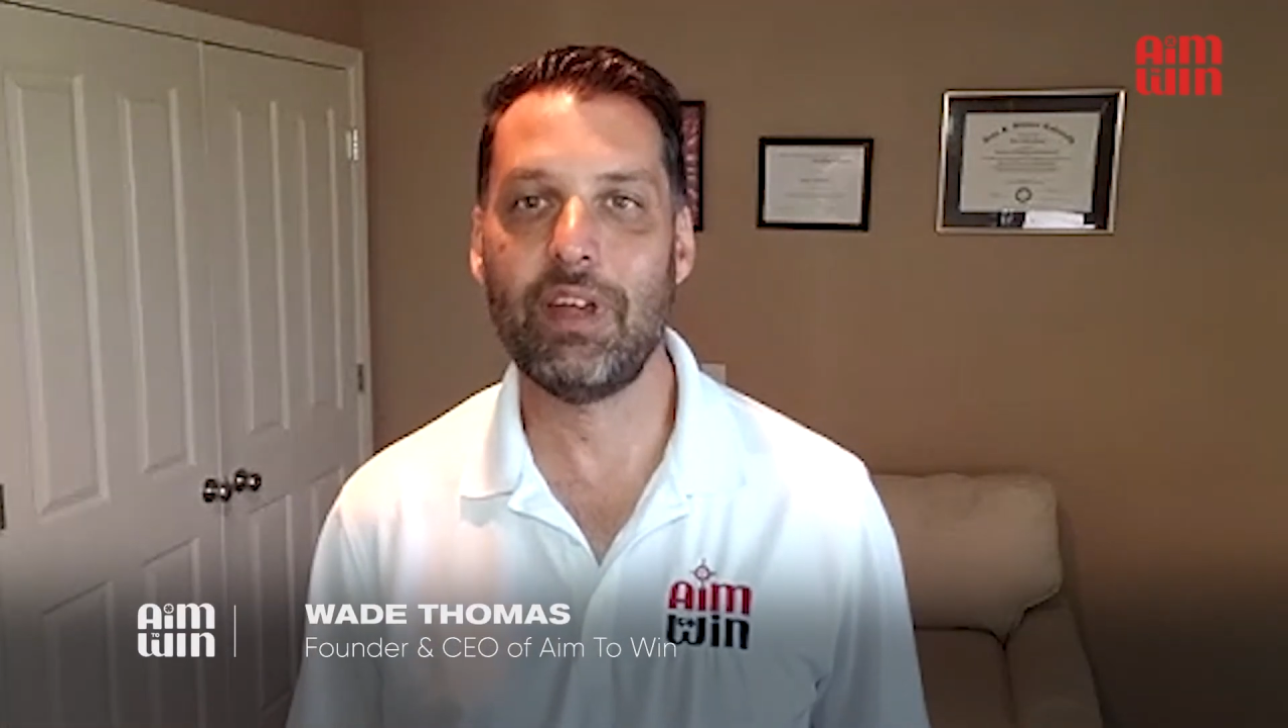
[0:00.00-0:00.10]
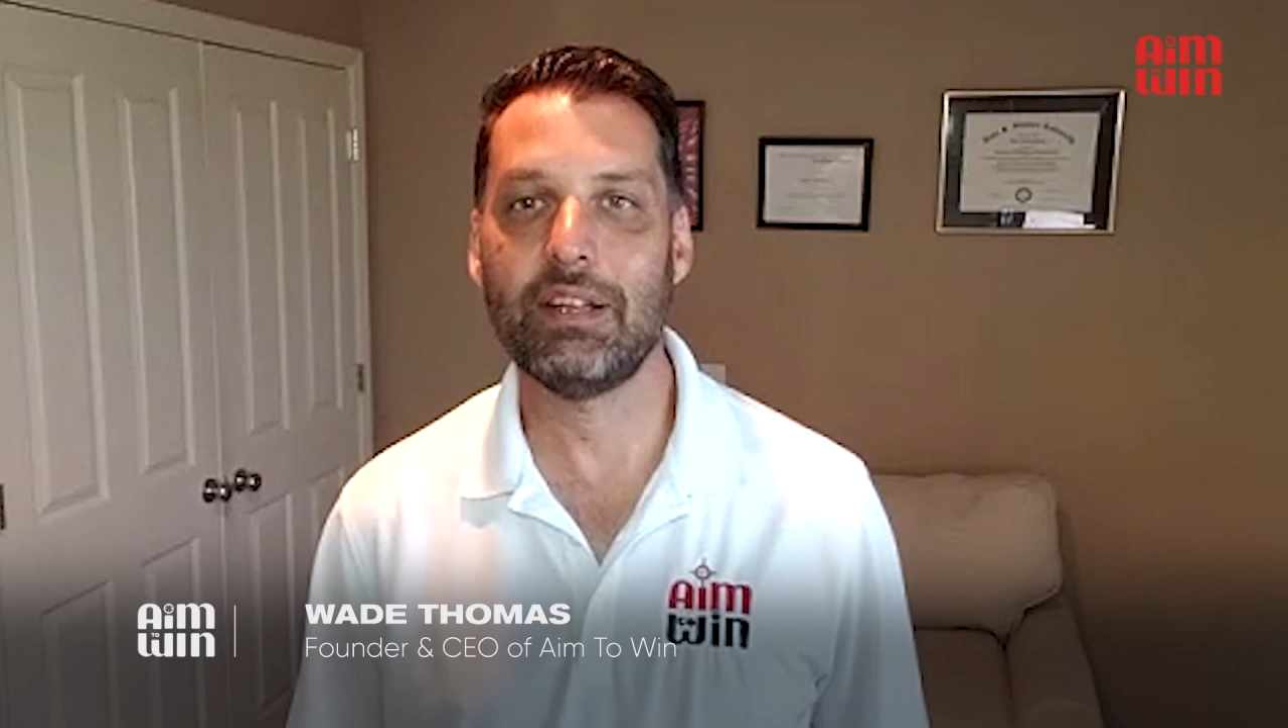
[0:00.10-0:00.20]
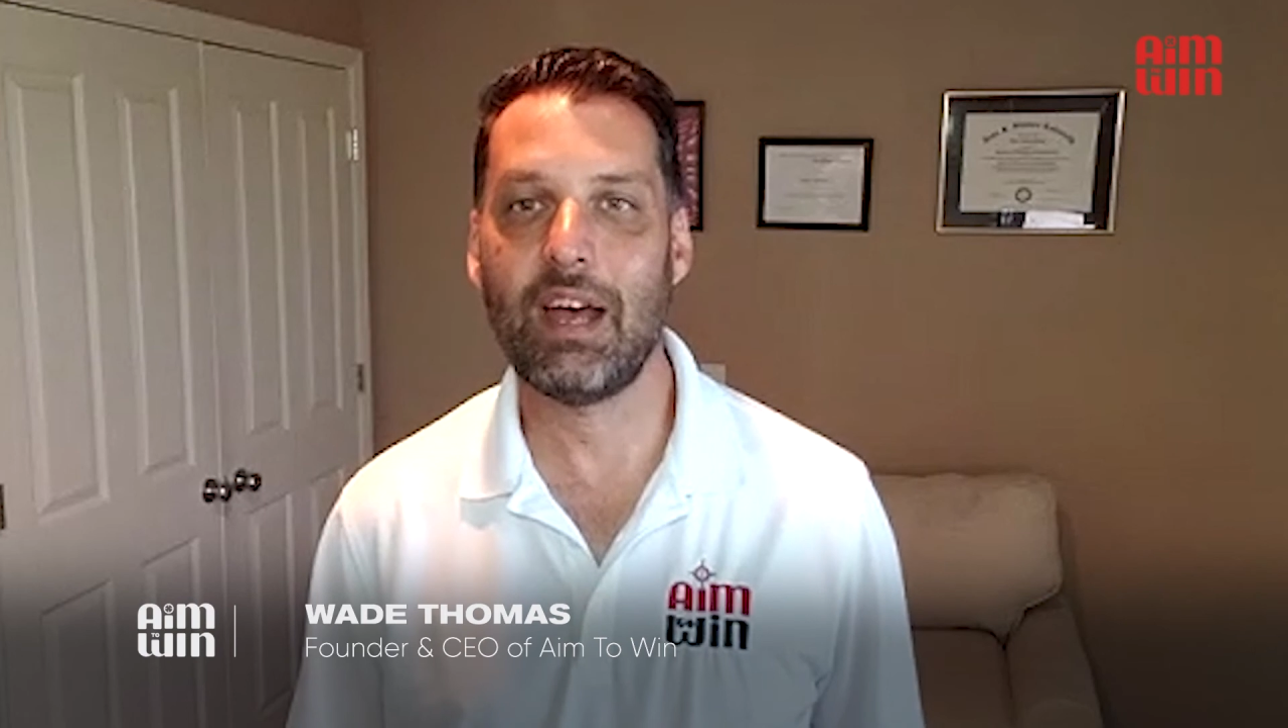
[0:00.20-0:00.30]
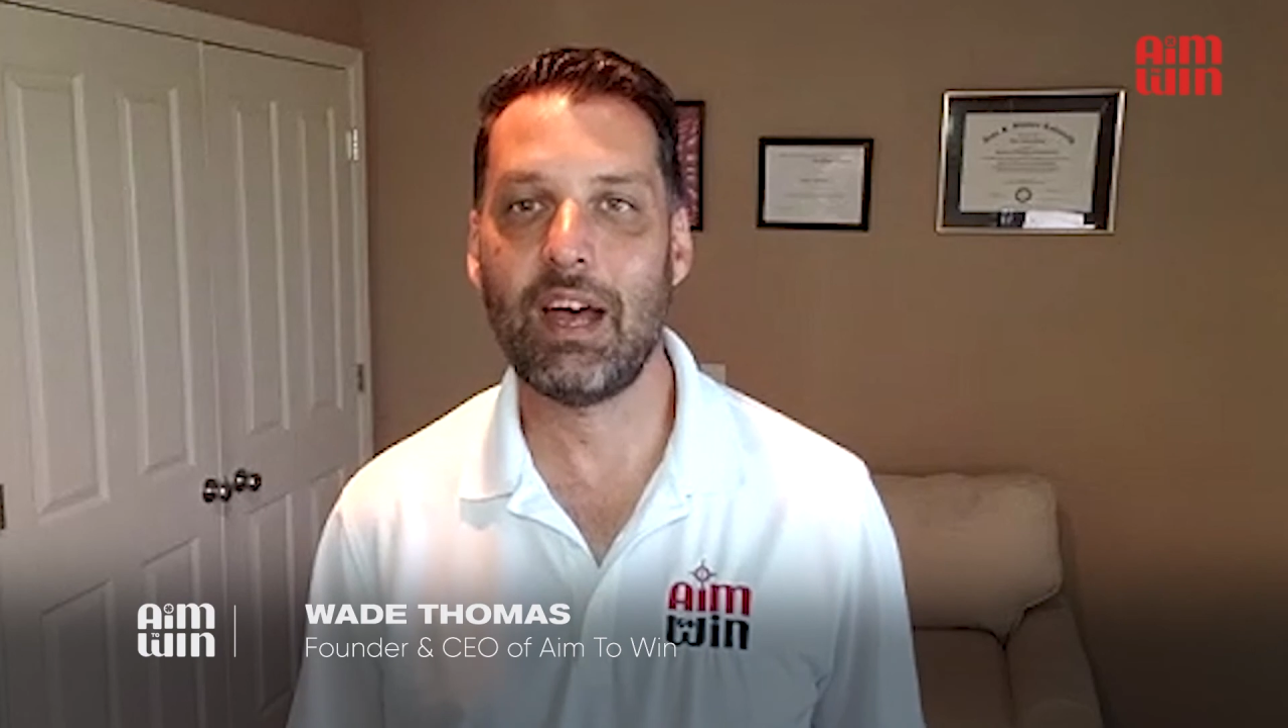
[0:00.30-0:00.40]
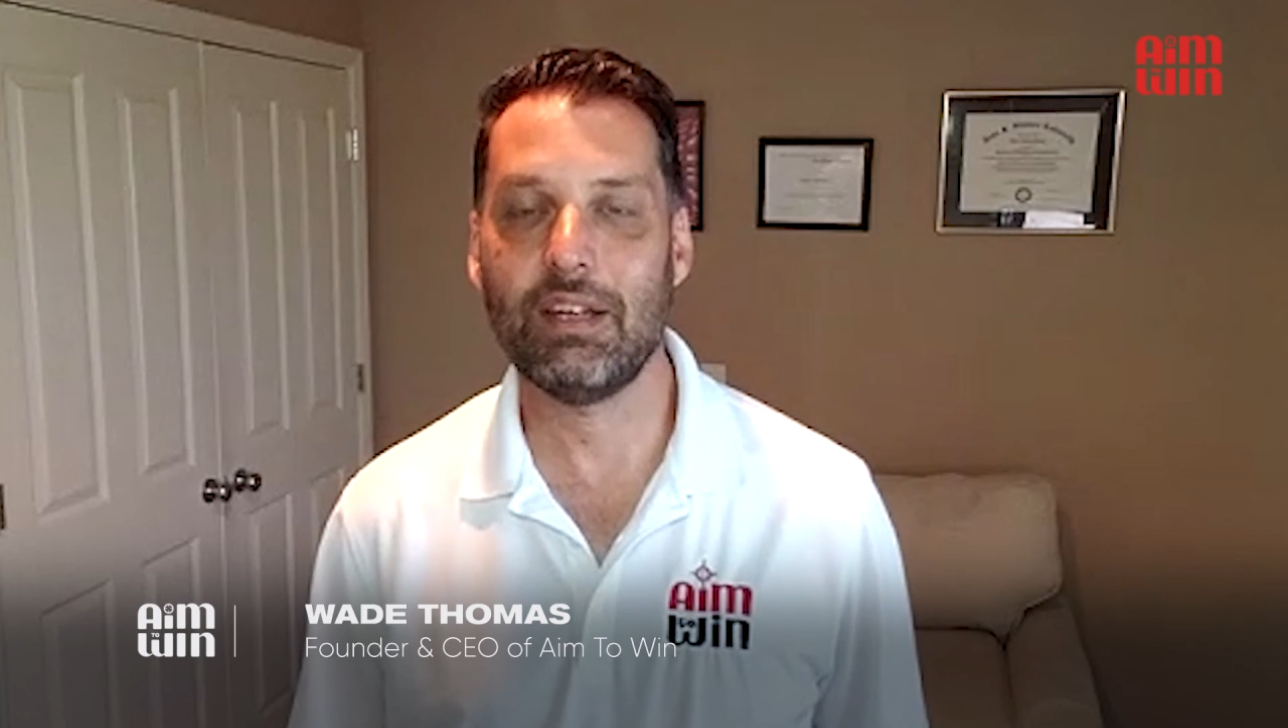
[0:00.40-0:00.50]

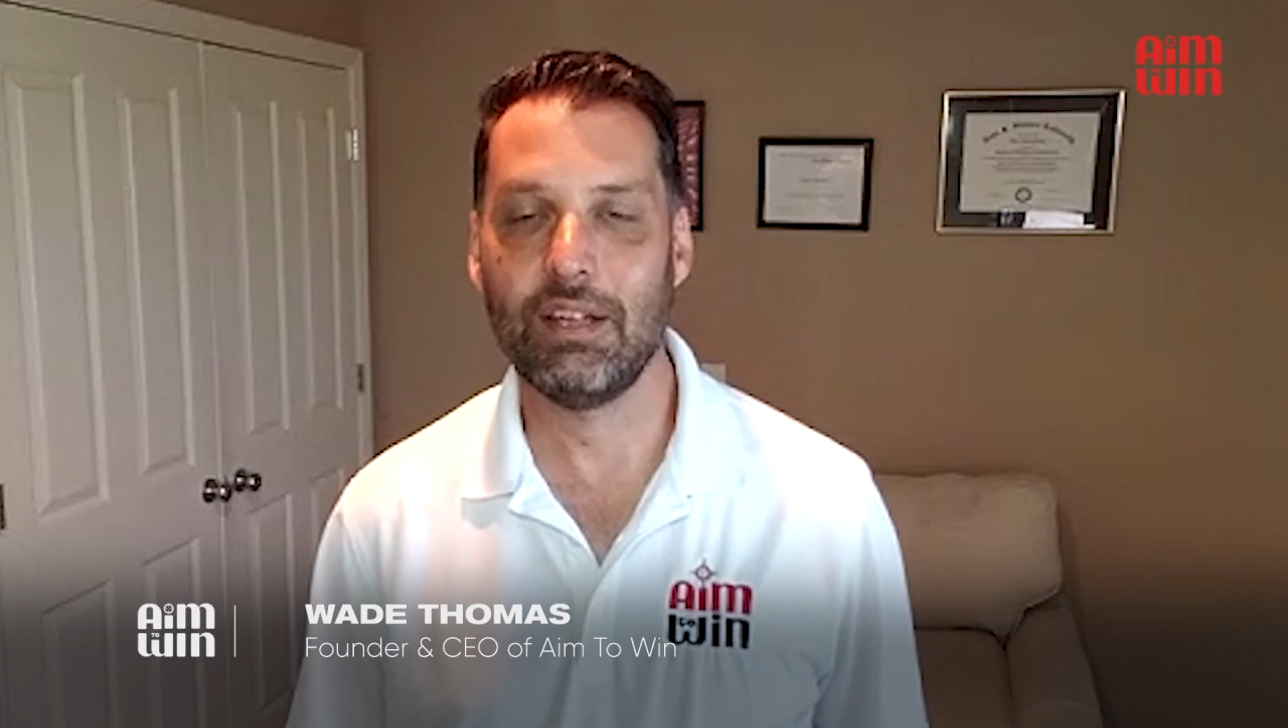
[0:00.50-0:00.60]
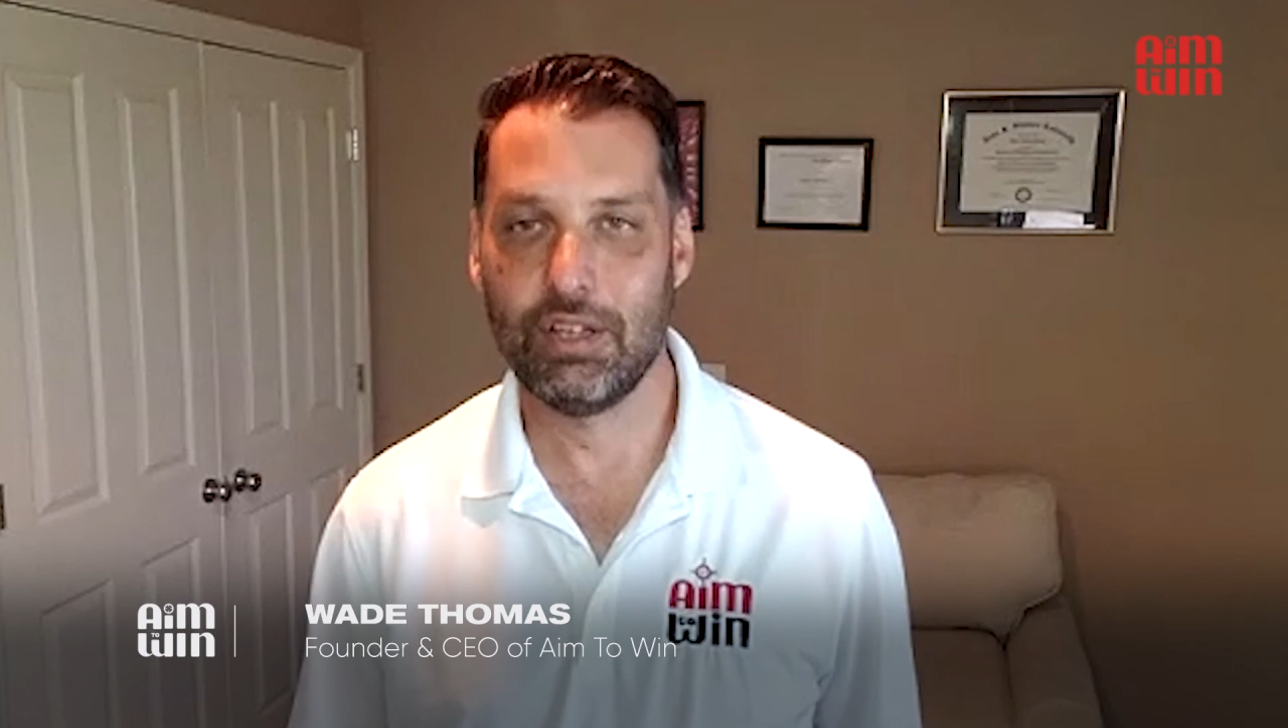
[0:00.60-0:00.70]
that,